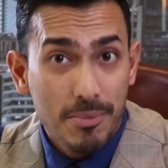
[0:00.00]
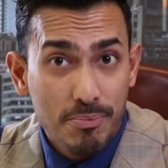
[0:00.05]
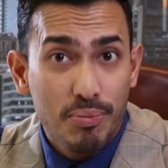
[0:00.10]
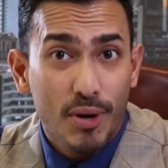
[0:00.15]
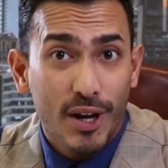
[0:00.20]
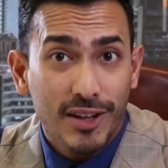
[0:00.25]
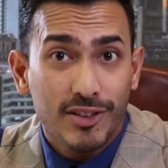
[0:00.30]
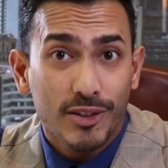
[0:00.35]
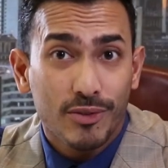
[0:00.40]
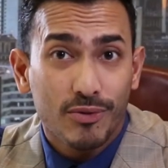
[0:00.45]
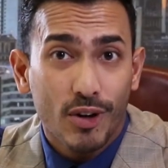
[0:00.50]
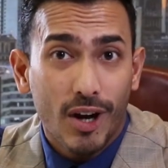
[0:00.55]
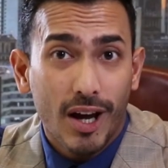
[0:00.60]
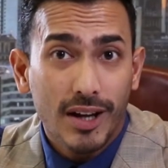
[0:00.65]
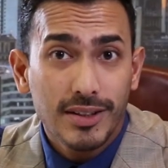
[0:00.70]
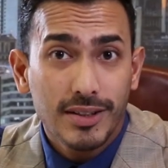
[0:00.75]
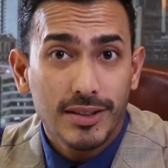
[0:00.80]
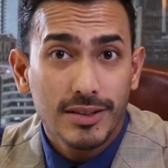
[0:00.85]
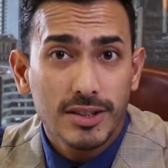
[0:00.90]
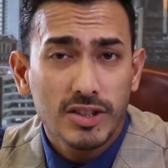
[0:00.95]
Impressive,
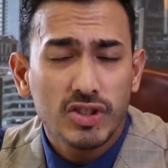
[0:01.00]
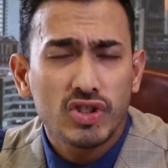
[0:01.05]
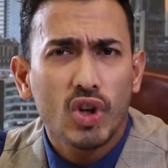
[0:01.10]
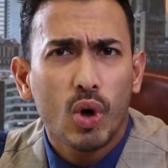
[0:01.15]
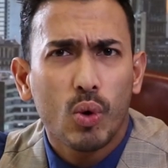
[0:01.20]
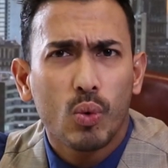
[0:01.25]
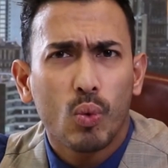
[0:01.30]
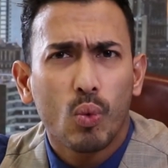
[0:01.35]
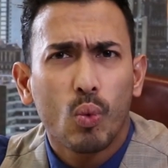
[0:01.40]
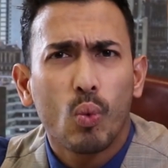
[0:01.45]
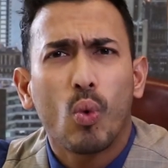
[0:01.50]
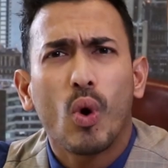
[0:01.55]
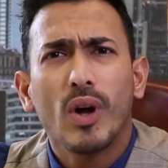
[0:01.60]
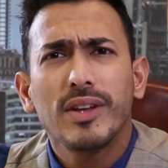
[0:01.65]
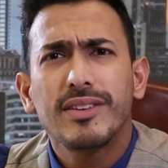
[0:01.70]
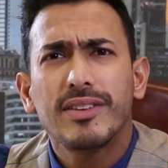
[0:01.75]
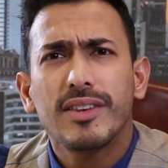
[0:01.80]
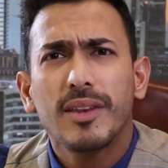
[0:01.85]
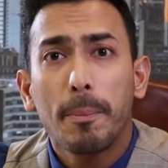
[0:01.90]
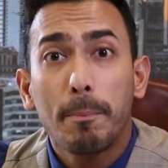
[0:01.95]
right? So
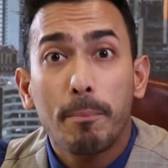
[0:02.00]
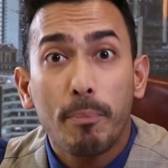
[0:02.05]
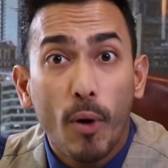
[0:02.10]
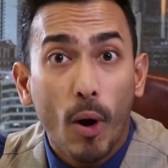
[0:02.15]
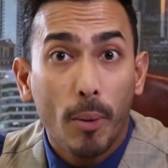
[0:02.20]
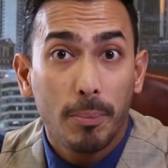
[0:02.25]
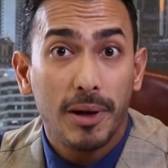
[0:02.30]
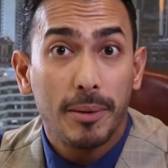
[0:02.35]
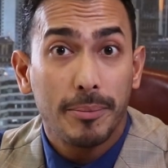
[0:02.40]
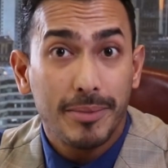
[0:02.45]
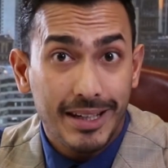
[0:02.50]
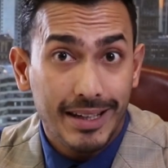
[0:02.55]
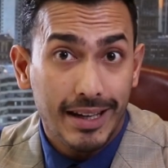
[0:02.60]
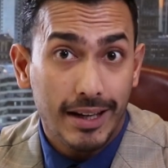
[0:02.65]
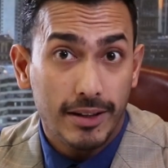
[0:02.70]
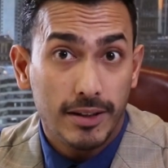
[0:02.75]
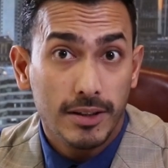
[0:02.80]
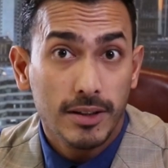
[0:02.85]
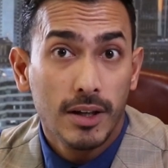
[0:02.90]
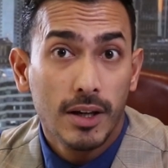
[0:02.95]
what's the problem
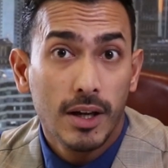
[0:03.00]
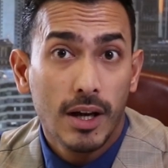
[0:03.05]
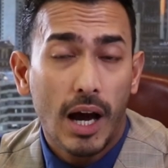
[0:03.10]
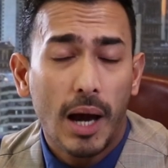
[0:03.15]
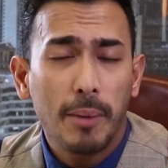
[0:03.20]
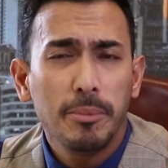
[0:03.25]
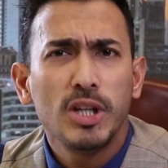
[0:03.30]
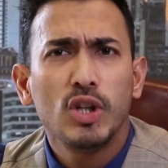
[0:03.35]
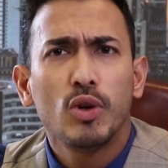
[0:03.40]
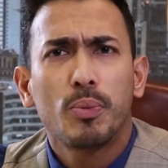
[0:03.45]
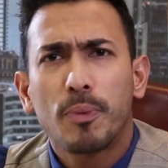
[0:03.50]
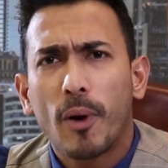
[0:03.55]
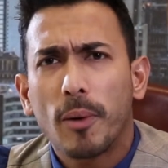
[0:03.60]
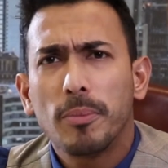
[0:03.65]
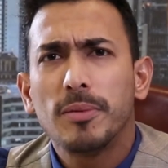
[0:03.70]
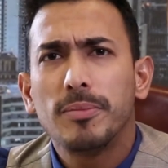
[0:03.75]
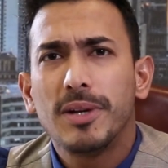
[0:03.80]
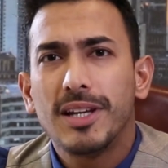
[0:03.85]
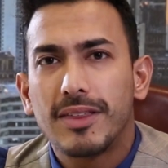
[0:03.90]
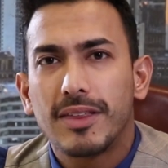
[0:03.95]
here? I mean, you're
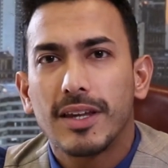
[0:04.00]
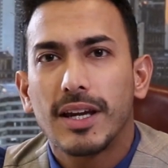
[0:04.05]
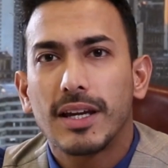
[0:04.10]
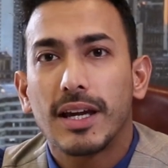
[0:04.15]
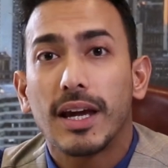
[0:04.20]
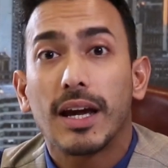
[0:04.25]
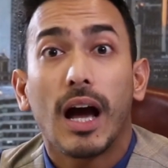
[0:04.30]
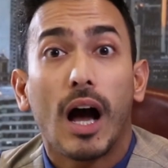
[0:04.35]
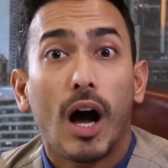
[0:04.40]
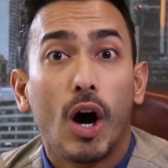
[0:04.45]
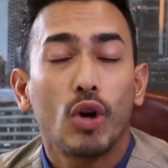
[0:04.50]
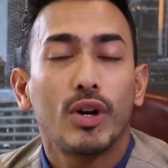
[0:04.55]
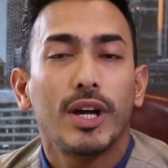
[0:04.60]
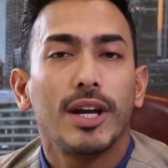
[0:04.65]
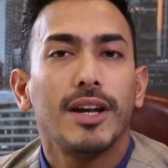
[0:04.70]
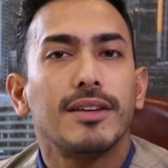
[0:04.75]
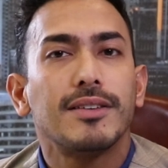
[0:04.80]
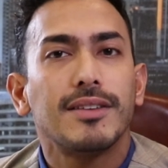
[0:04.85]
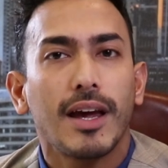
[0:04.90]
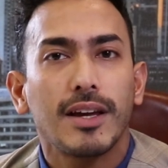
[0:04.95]
probably thinking, how
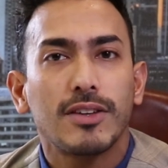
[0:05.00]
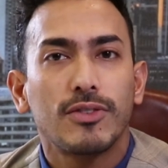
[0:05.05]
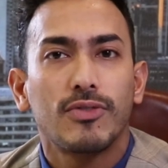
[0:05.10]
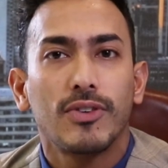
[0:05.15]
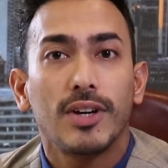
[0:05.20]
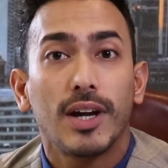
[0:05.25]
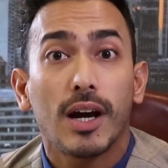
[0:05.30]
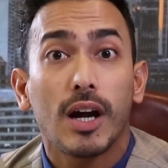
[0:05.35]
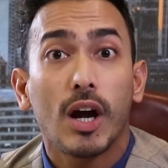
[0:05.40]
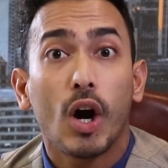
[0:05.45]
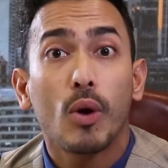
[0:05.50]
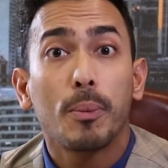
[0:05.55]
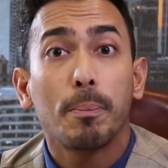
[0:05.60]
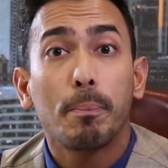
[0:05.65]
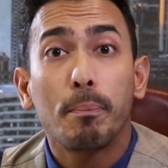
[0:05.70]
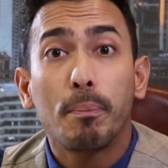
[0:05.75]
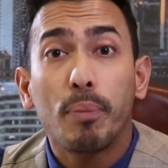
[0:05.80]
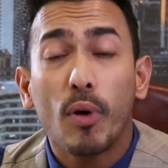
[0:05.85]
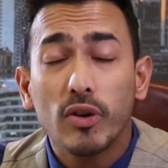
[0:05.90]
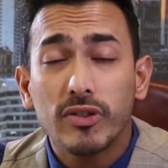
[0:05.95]
a tax-free
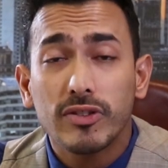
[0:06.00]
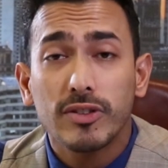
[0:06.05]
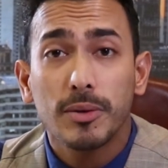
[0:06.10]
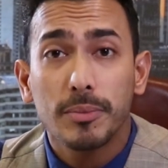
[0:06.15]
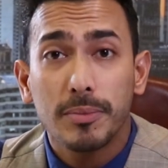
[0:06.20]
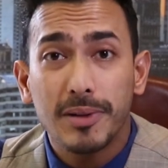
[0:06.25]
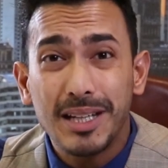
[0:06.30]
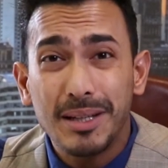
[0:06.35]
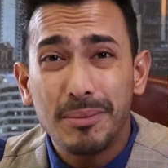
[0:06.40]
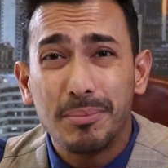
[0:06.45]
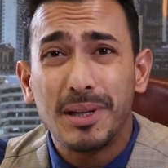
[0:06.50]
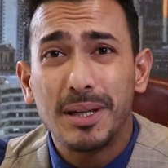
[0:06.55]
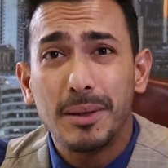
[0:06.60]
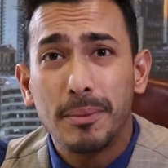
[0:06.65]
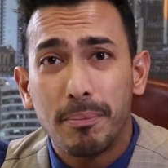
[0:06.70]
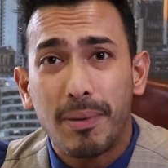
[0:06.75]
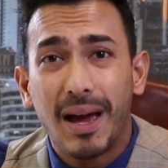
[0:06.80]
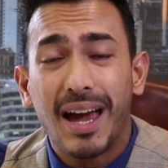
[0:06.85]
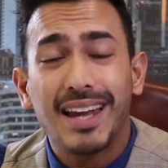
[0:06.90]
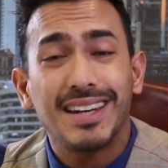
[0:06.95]
account possibly be
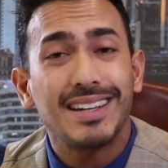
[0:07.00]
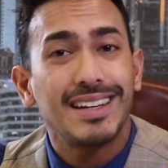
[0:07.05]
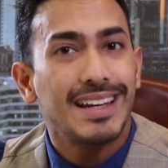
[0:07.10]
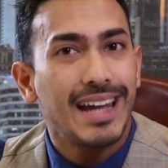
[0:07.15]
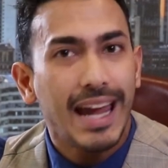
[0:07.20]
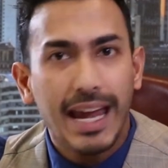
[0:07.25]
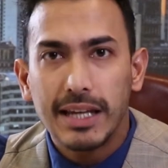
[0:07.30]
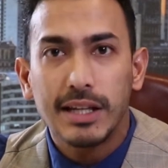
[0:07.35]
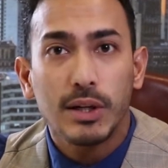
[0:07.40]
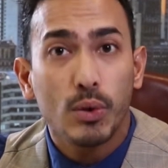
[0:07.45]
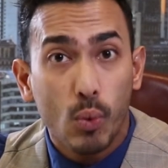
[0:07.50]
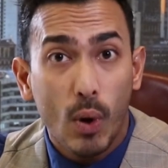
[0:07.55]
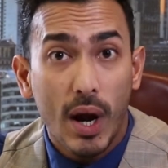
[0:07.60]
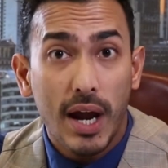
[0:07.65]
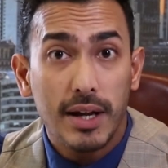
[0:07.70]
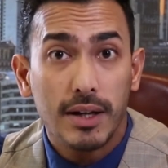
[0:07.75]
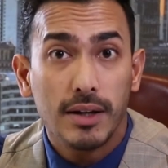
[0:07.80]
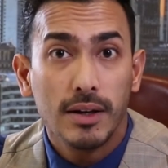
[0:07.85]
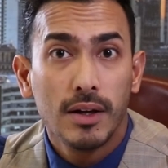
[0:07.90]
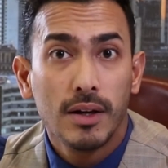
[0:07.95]
bad in any
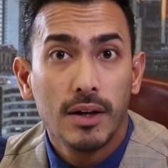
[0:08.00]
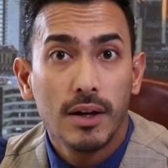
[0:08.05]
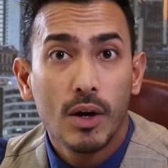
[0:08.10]
way?